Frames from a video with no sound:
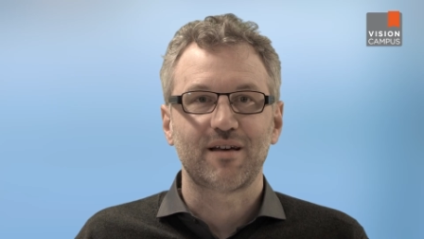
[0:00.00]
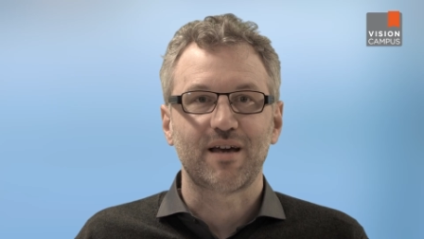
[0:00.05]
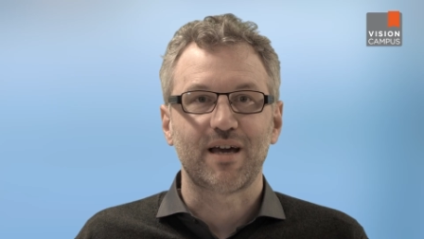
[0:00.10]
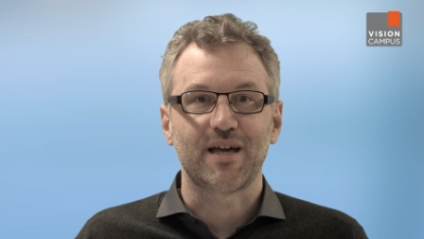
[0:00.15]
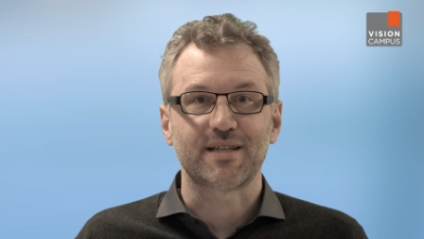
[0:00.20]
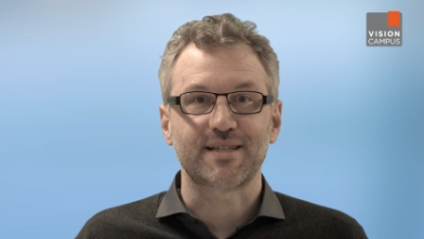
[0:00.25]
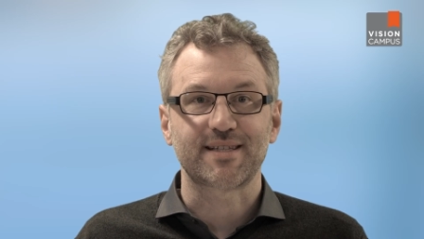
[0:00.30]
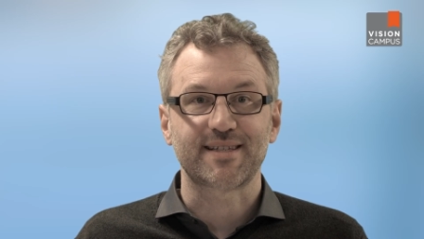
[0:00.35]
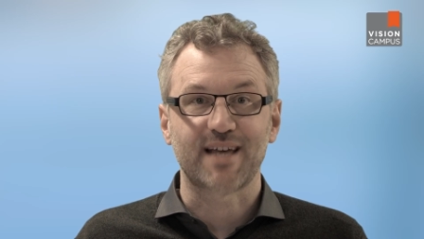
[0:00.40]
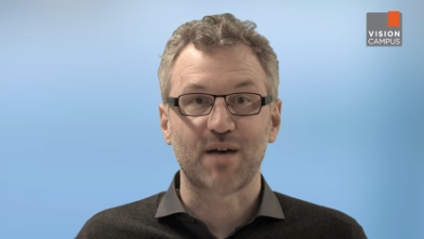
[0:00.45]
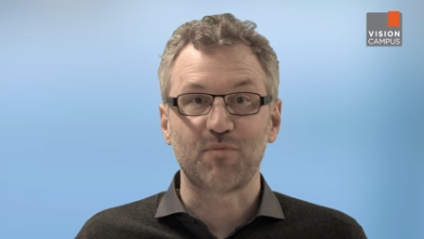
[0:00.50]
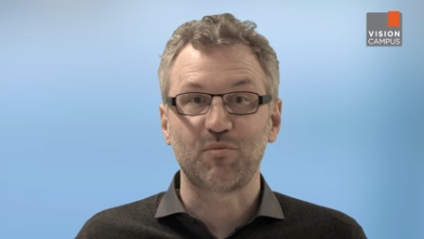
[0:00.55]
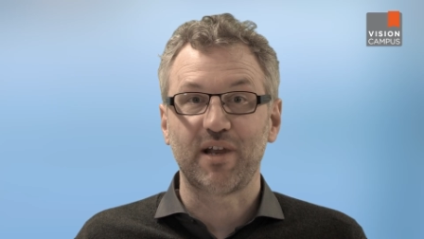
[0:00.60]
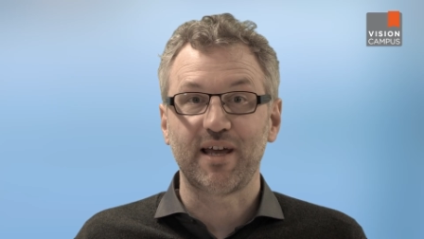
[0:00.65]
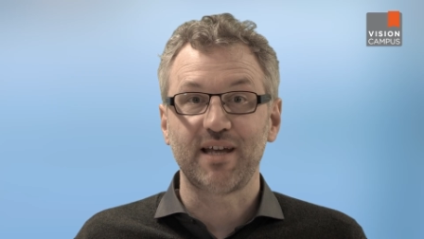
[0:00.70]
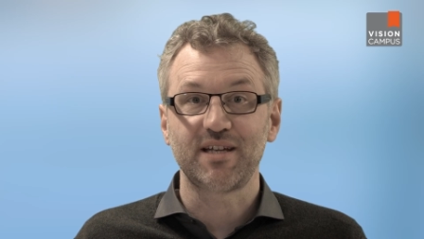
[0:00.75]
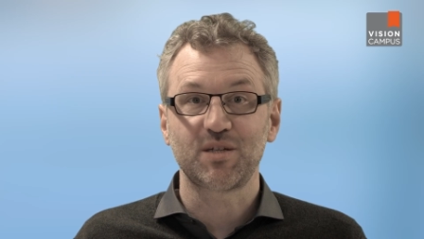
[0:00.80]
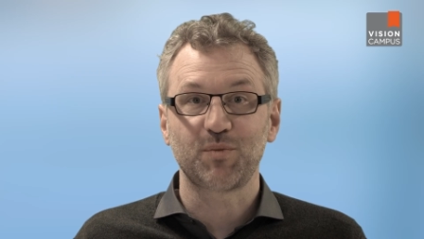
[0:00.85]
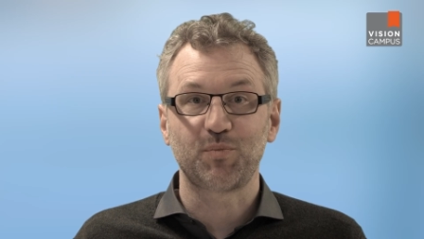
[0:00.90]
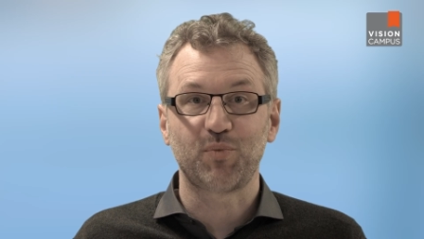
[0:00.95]
At some
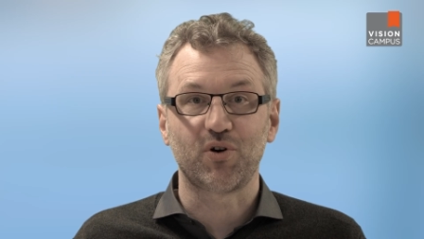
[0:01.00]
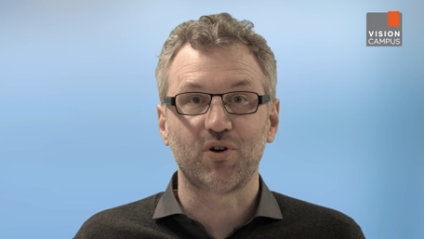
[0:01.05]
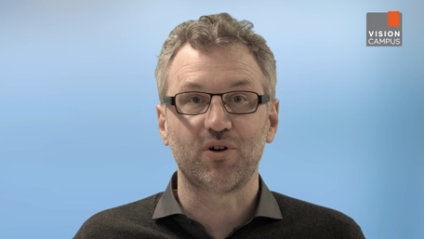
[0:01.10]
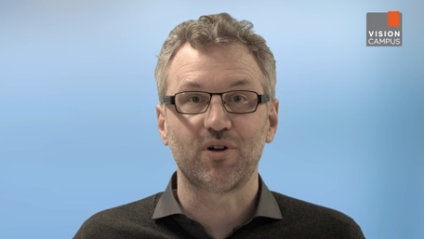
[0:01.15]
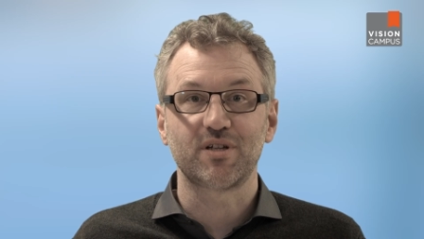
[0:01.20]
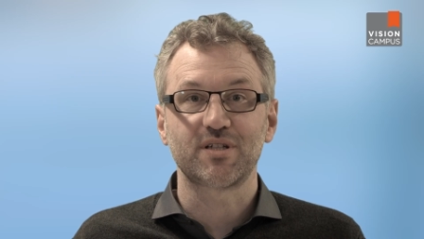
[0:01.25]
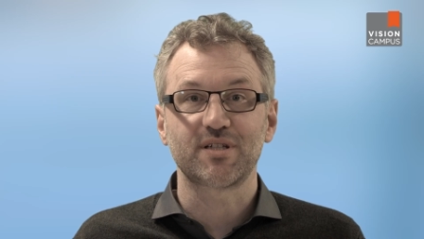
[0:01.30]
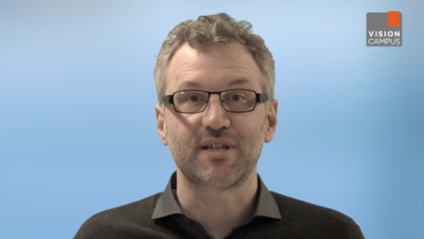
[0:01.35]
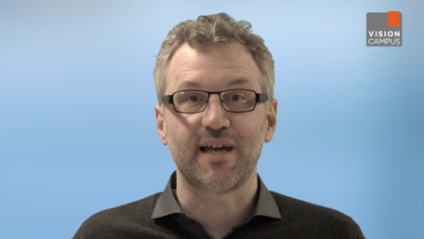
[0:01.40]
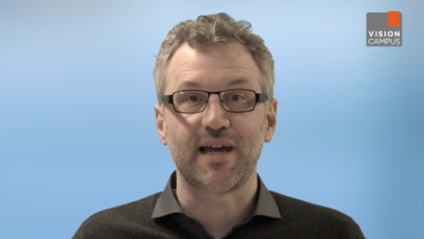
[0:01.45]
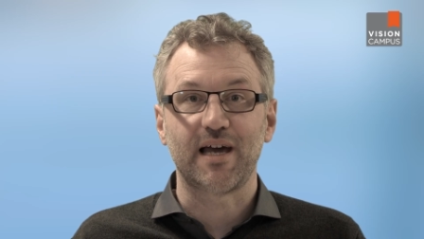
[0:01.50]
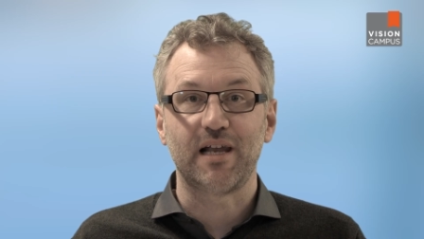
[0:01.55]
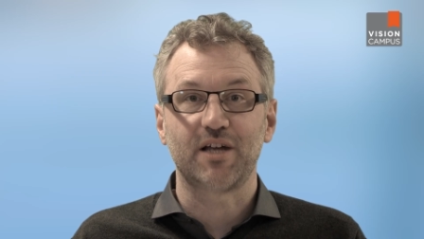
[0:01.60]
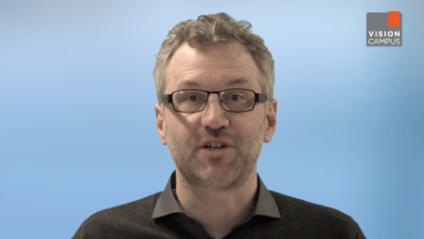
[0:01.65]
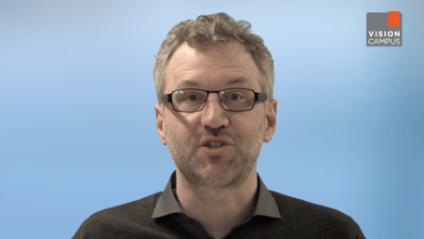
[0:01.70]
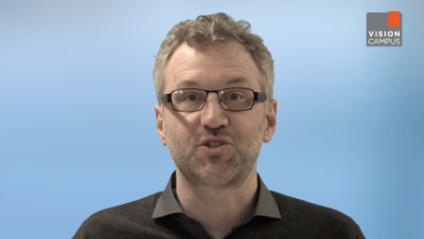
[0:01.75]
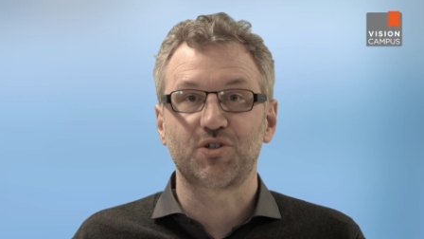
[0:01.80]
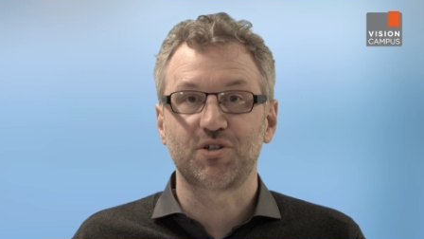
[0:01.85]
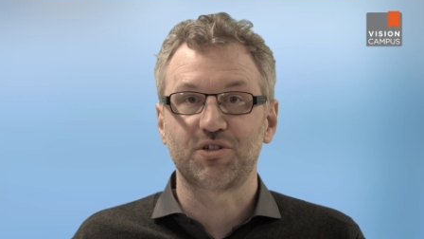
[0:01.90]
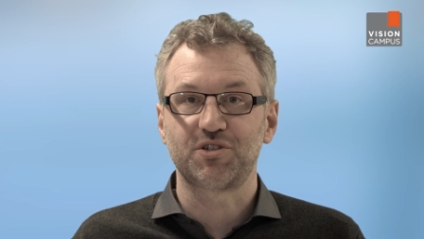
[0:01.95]
later point,
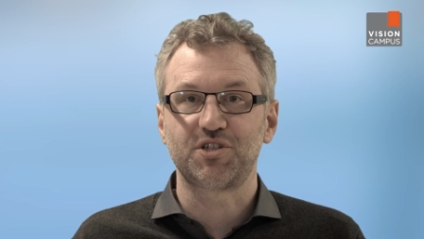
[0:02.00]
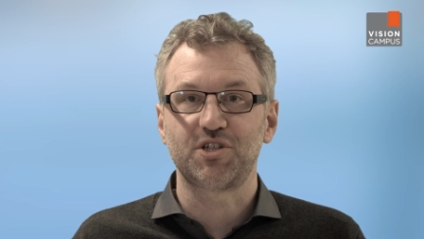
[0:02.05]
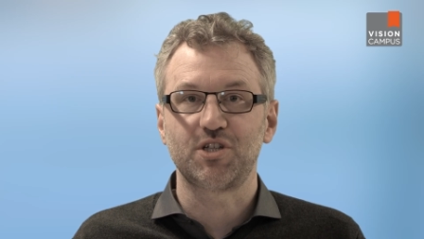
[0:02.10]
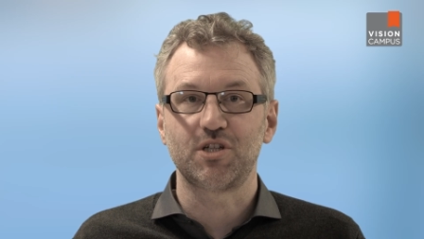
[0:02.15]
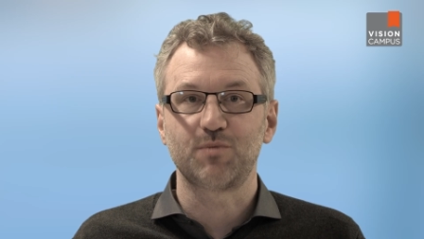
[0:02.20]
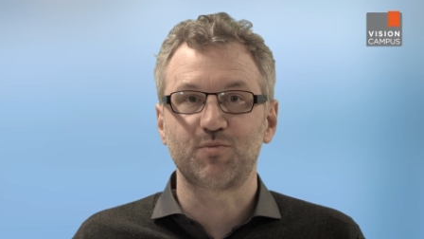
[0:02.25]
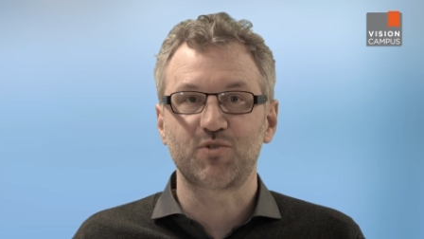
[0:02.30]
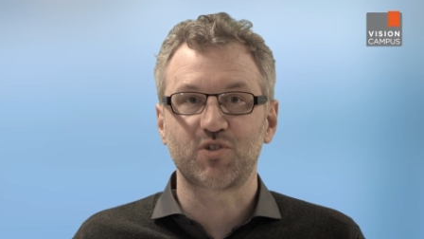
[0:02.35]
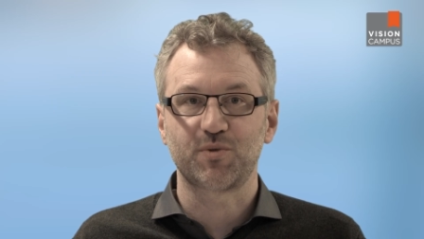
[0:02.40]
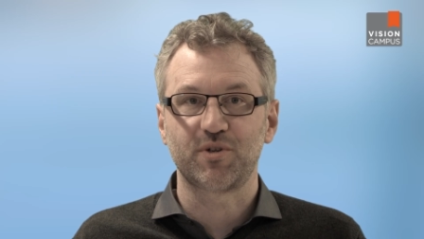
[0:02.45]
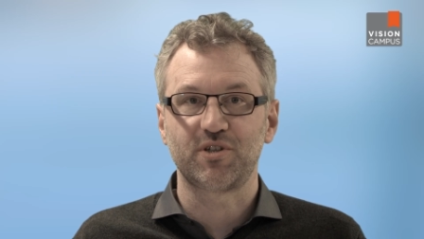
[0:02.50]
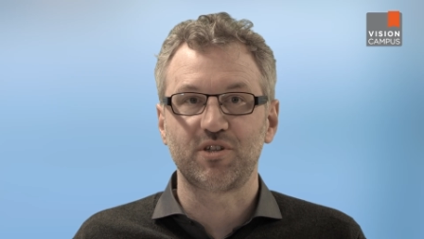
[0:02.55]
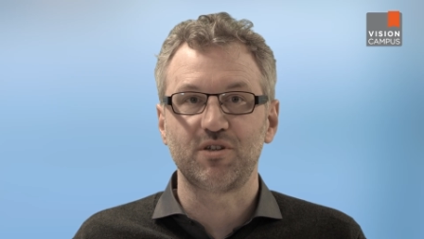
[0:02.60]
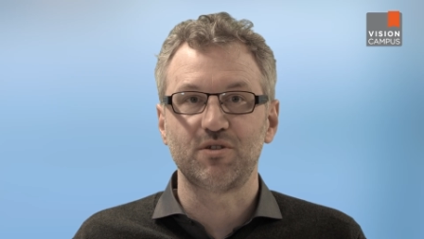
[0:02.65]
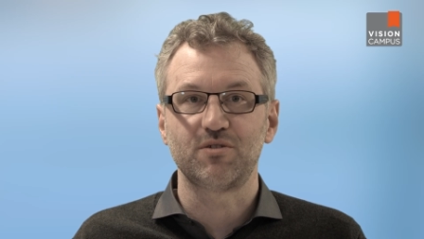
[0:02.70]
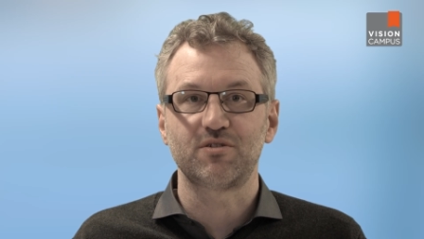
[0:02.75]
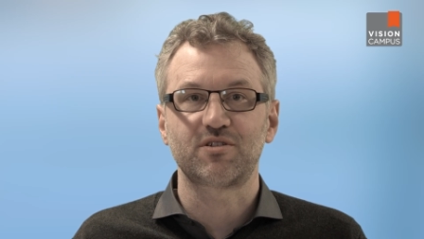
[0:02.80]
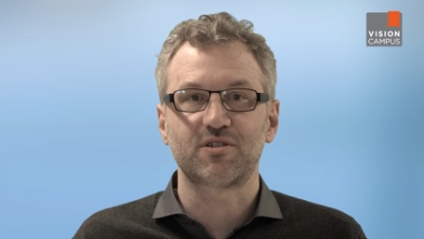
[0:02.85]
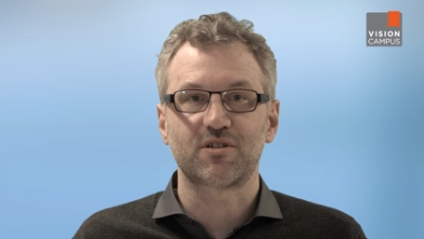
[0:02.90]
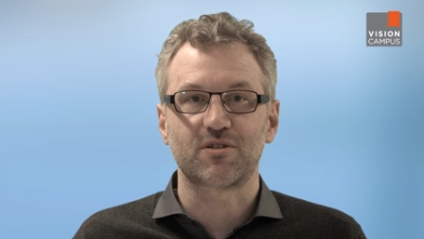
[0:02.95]
electron tubes were
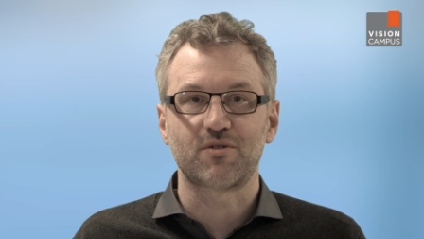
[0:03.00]
used